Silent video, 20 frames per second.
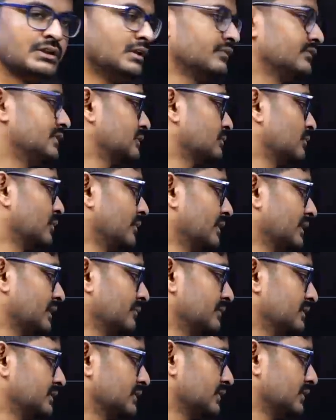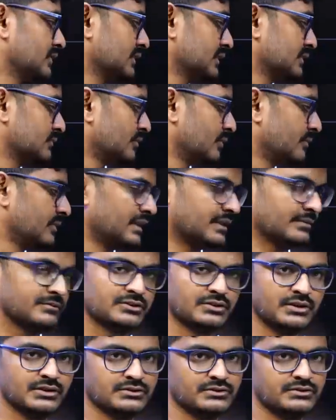If this momentum is 0, this momentum
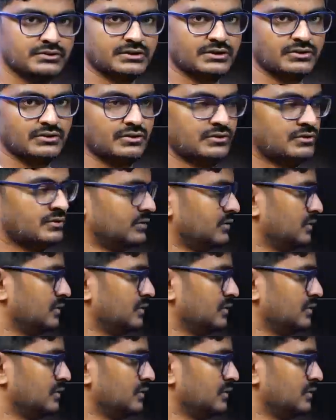is also 0.